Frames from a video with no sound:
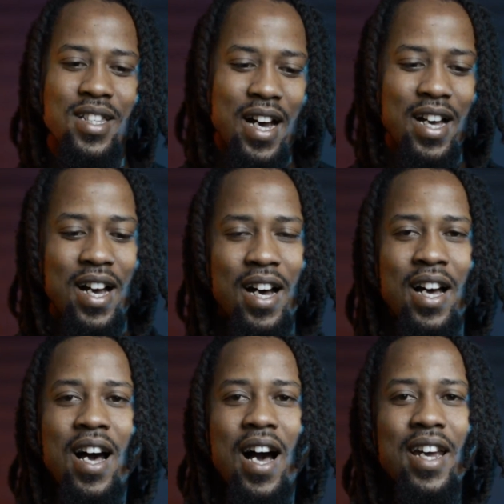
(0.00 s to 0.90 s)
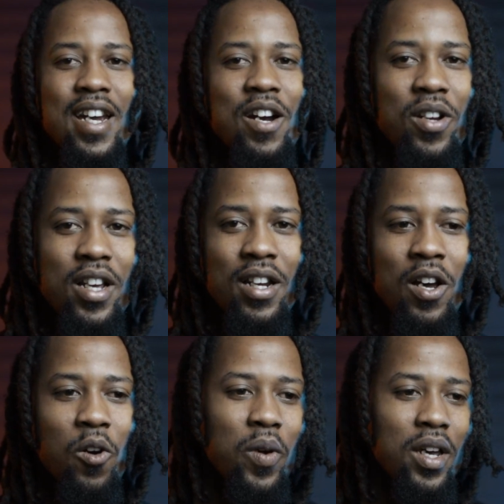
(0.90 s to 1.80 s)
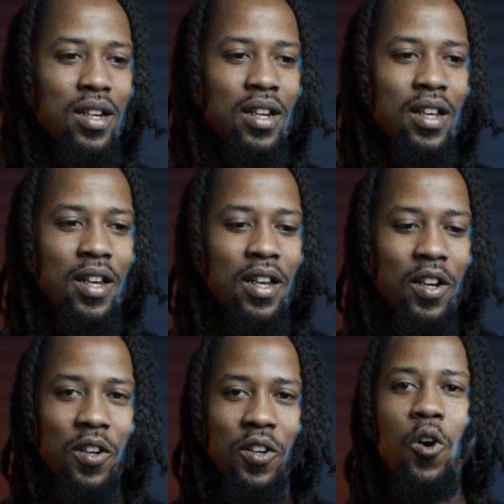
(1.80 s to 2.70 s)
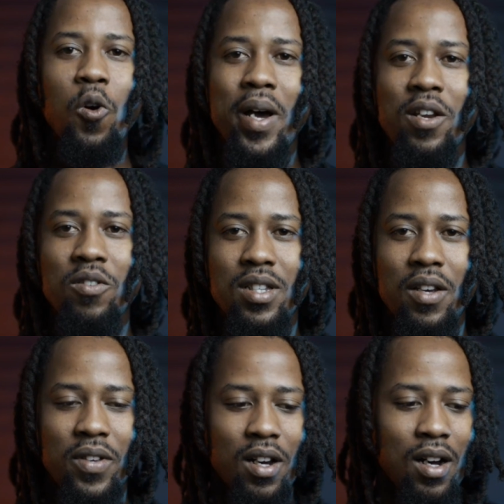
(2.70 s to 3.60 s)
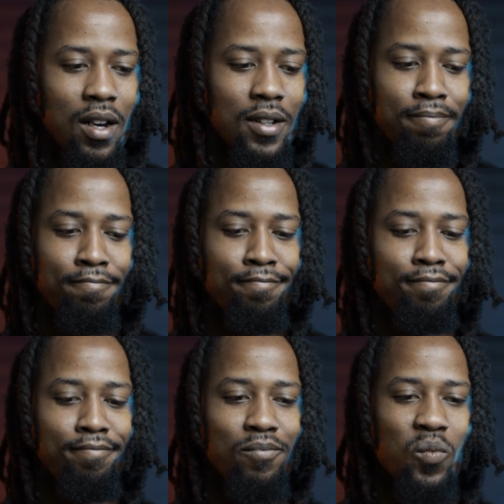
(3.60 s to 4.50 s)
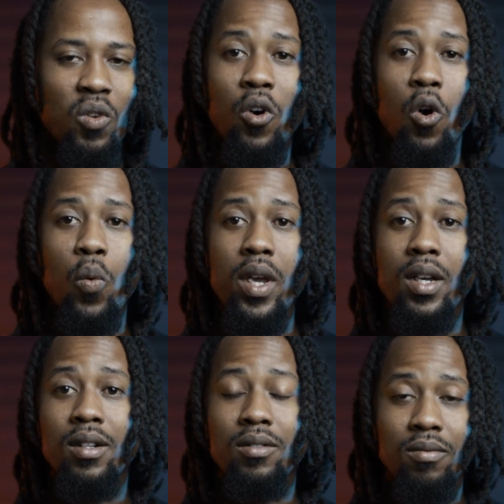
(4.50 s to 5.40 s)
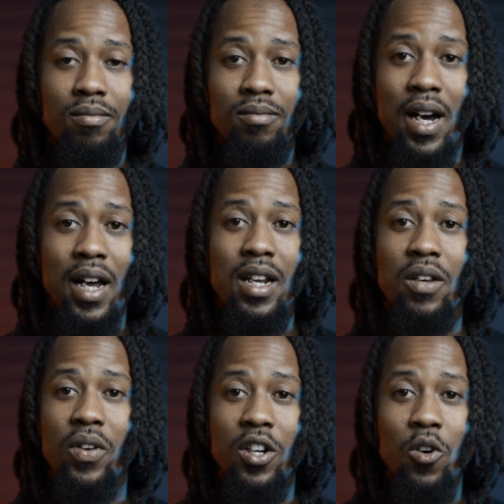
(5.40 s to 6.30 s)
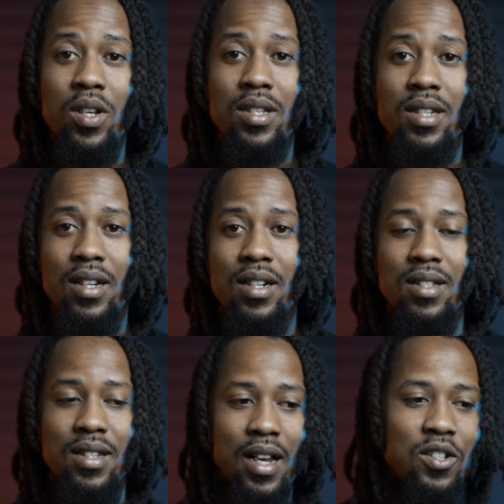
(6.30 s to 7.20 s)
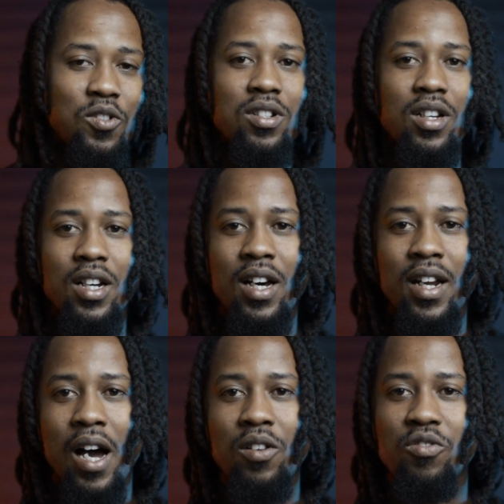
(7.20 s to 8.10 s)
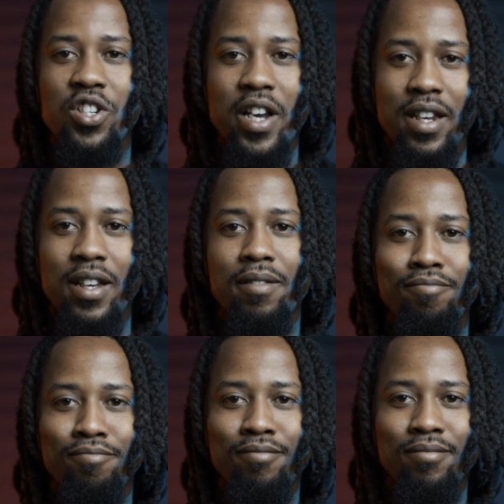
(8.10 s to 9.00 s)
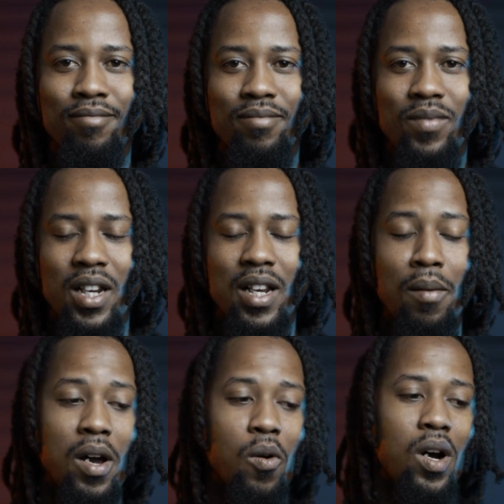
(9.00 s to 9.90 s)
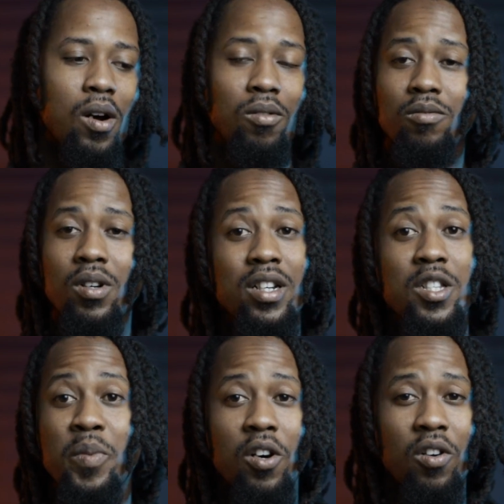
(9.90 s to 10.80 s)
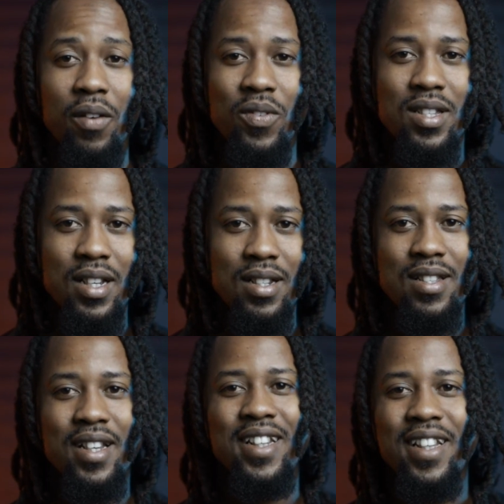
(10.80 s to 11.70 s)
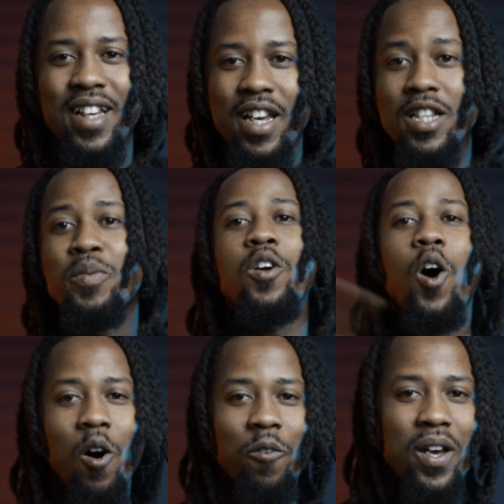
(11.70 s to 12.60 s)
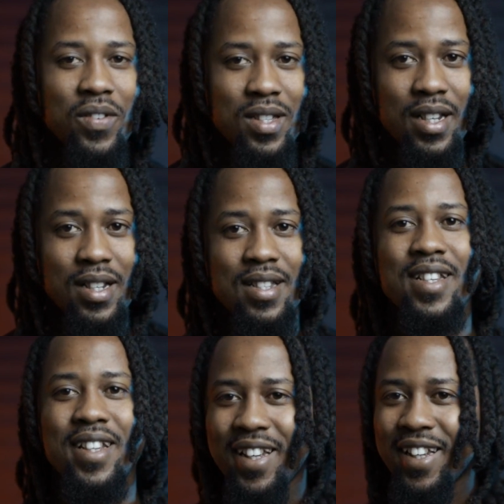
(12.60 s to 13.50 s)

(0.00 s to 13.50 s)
I carried it with no manual safety on for a week. I didn't even notice it until I took the gun out to check it. And then I'm like, wow, well, it's been on ever since. It's been off ever since.